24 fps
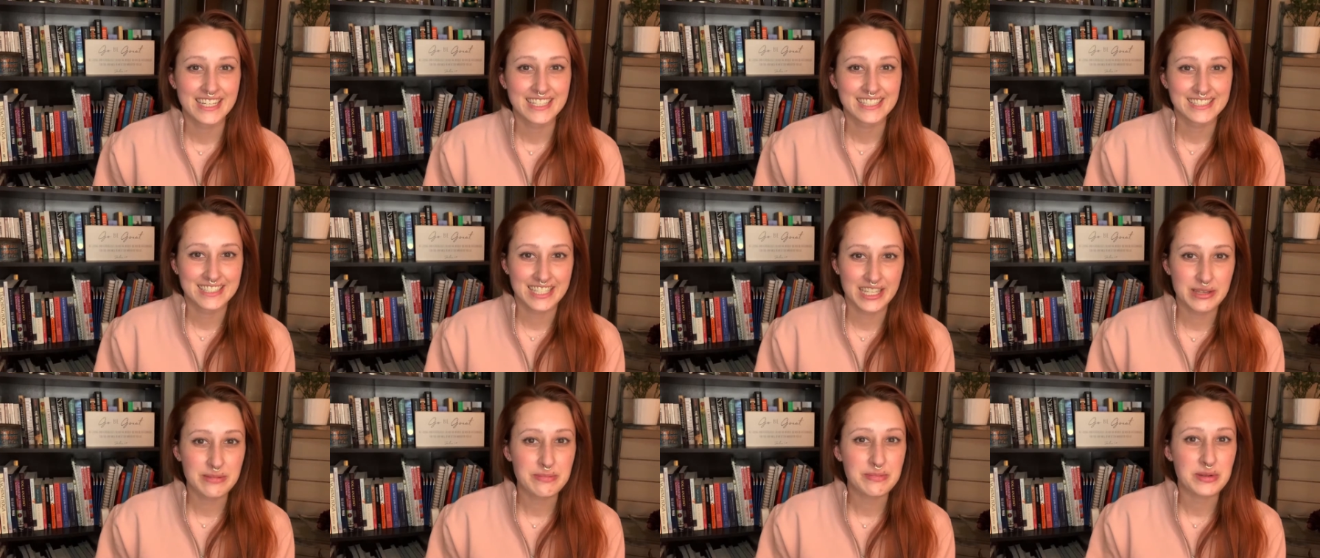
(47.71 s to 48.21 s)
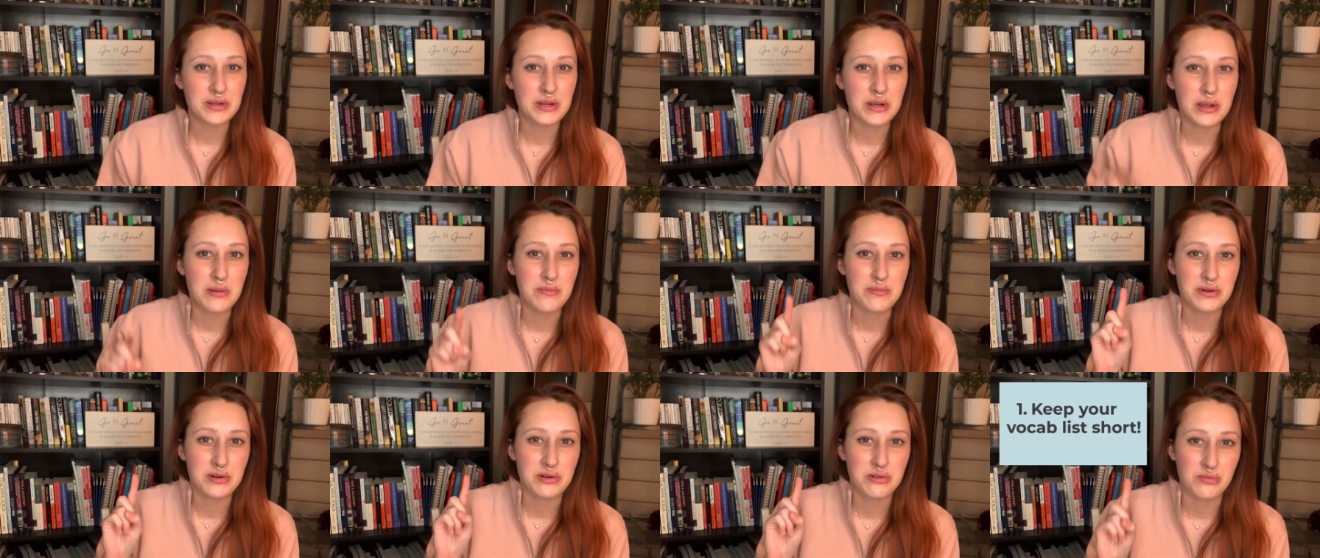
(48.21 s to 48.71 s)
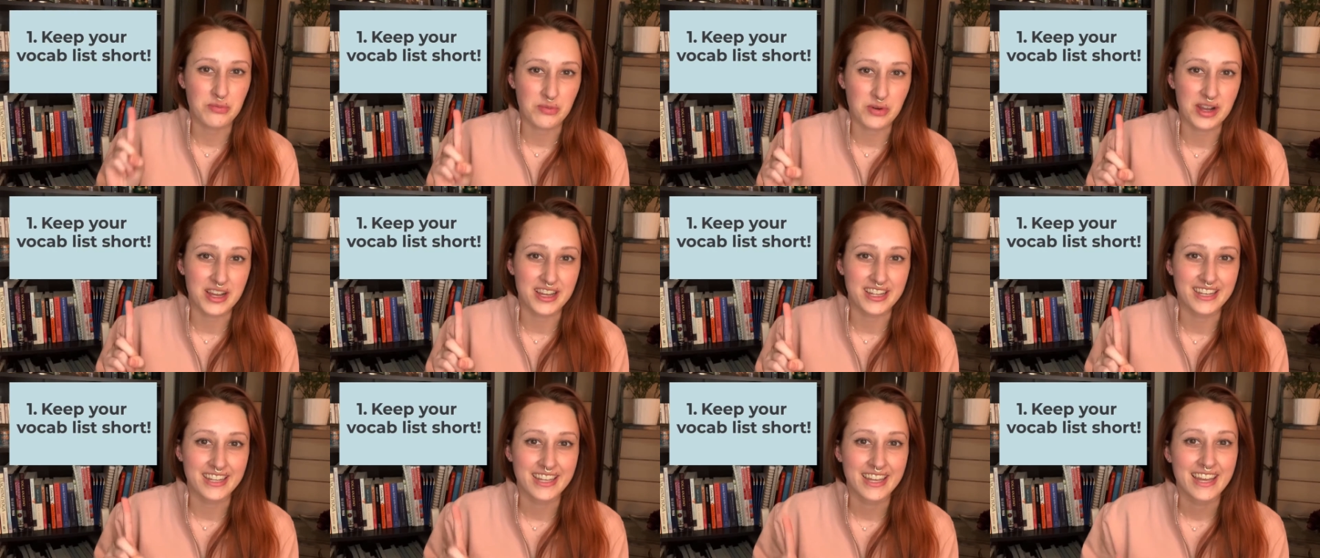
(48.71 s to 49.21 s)
Tip number
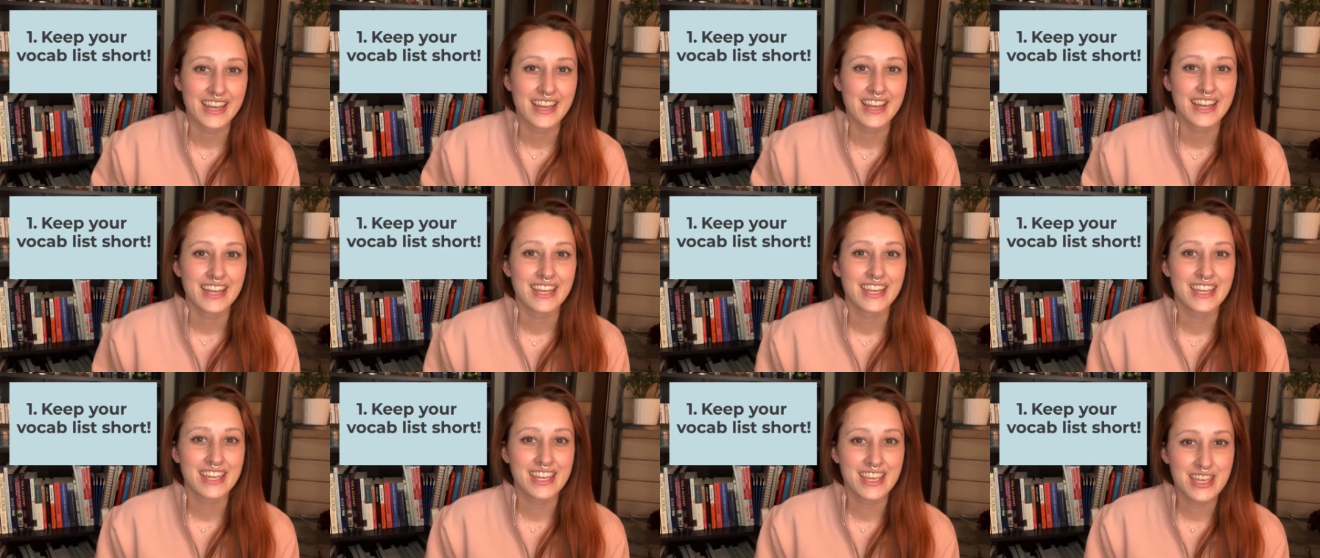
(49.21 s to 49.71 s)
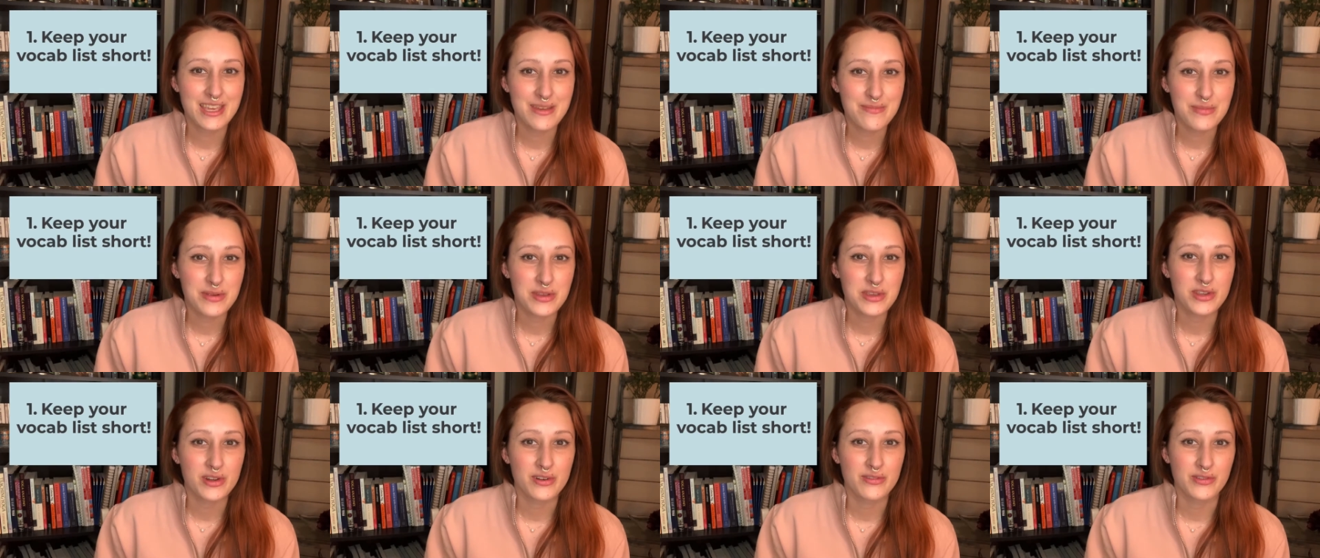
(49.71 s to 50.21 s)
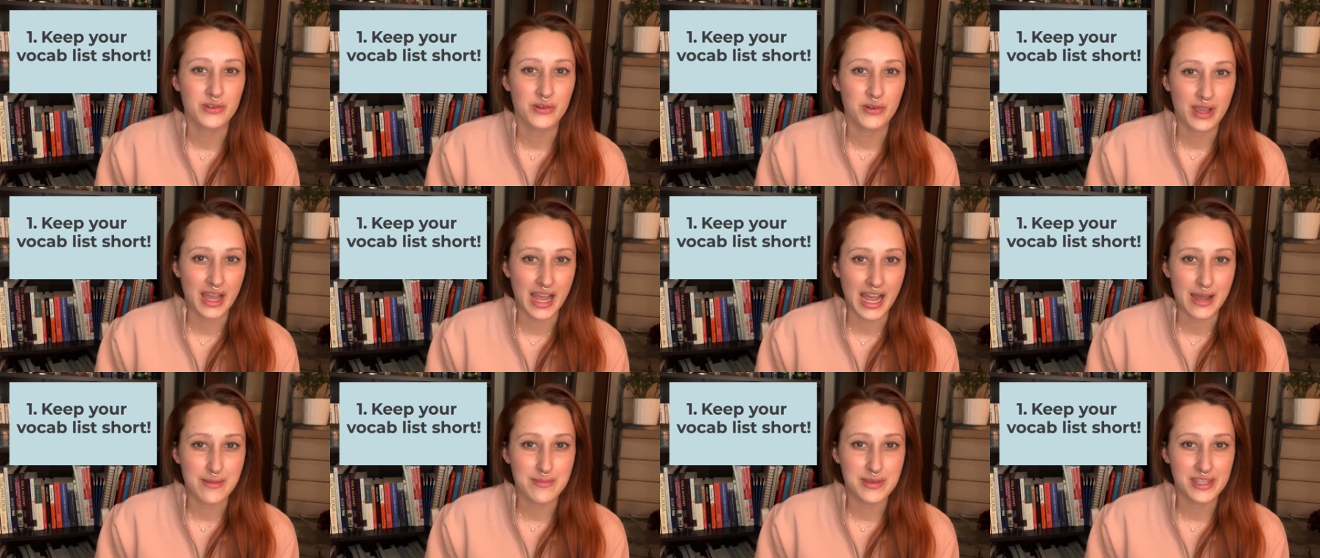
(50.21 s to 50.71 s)
1, keep your
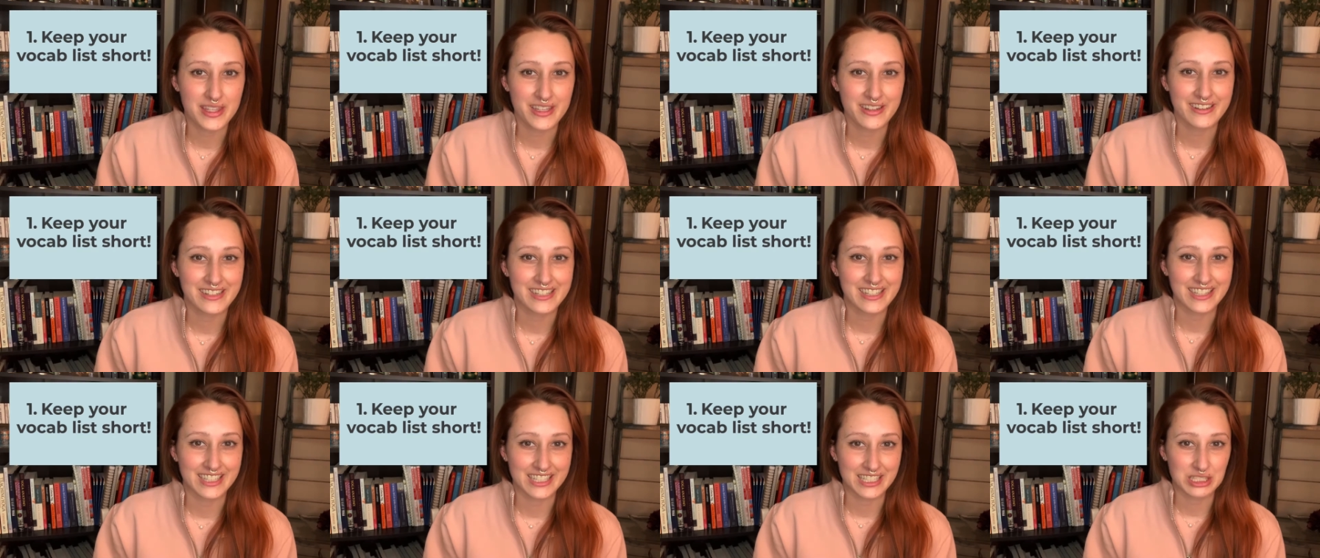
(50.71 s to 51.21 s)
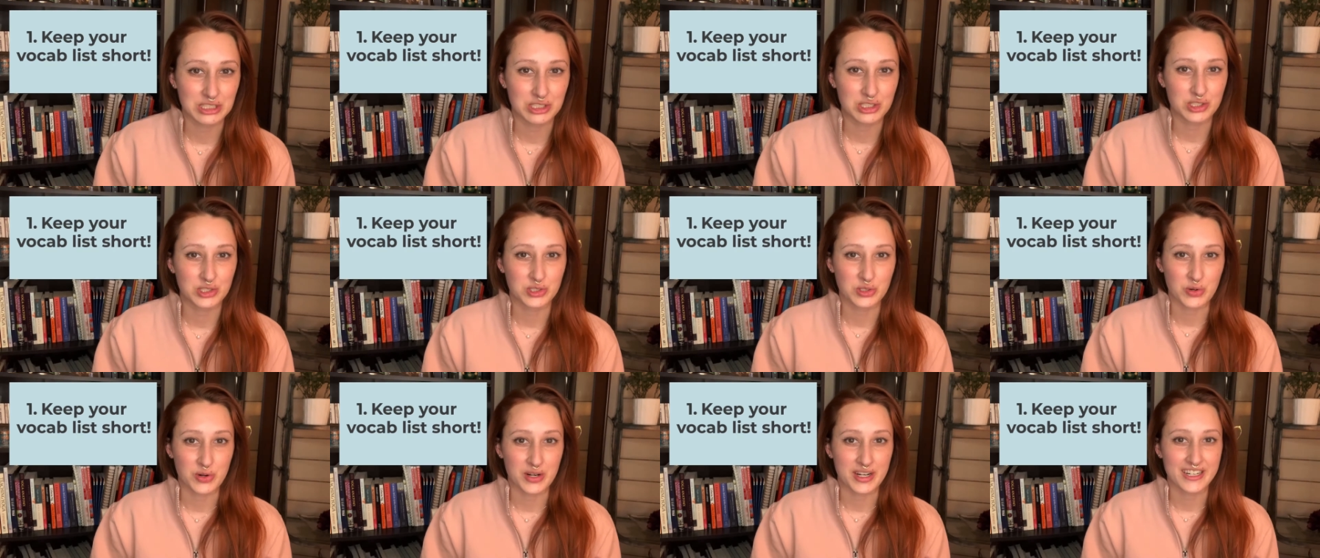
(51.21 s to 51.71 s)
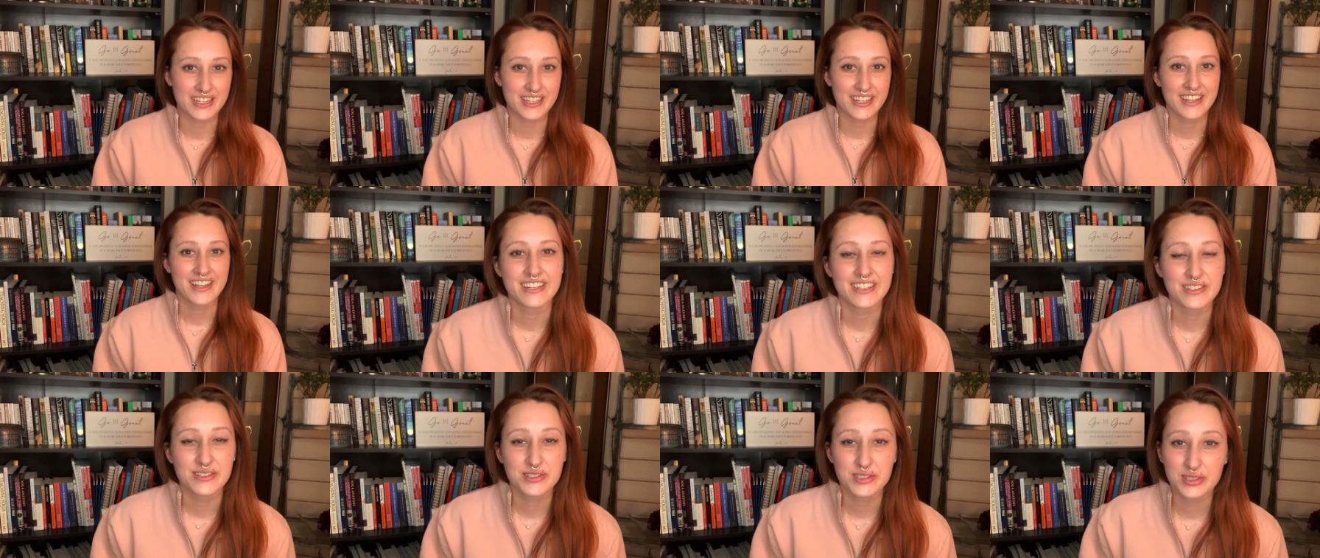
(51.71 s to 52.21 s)
vocabulary list short.
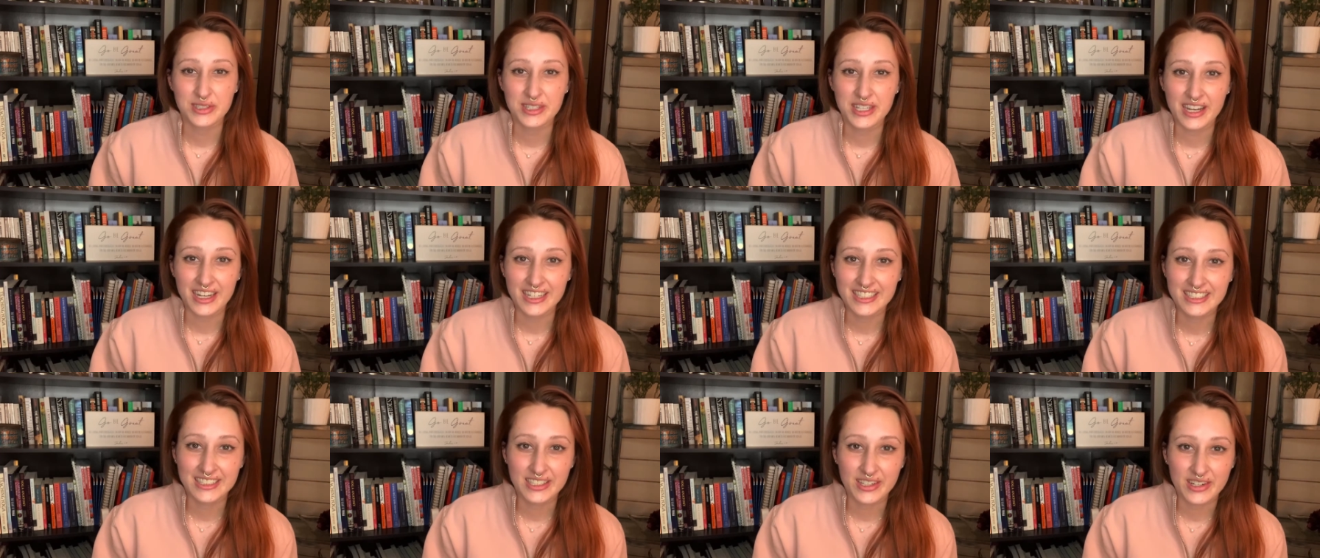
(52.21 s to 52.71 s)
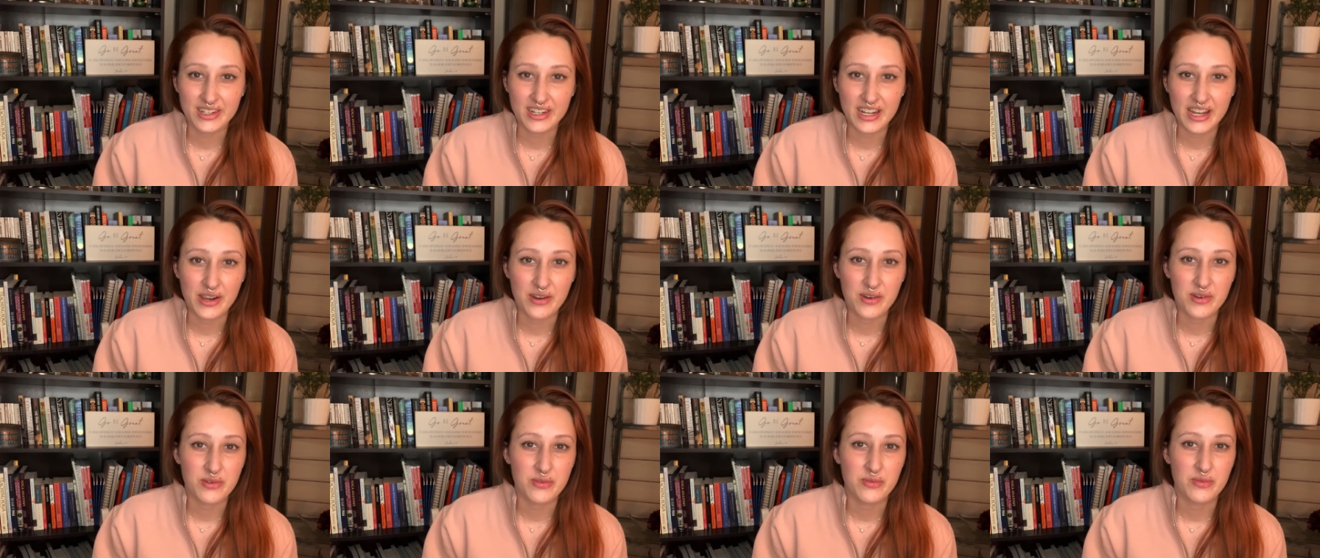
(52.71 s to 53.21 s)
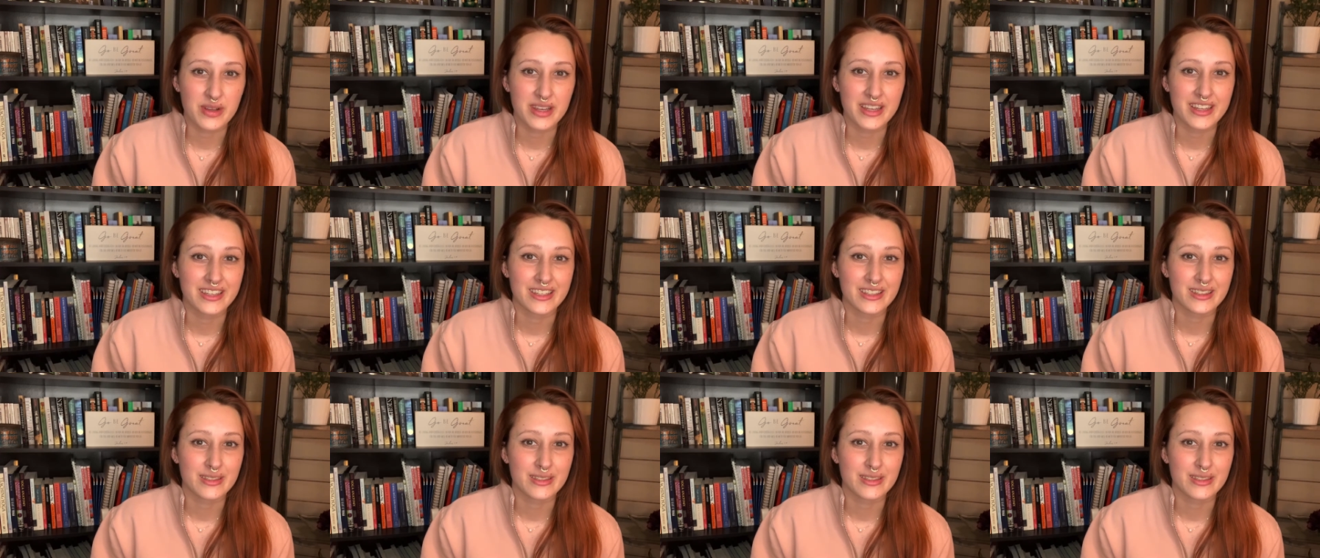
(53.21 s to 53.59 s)
Usually I start out with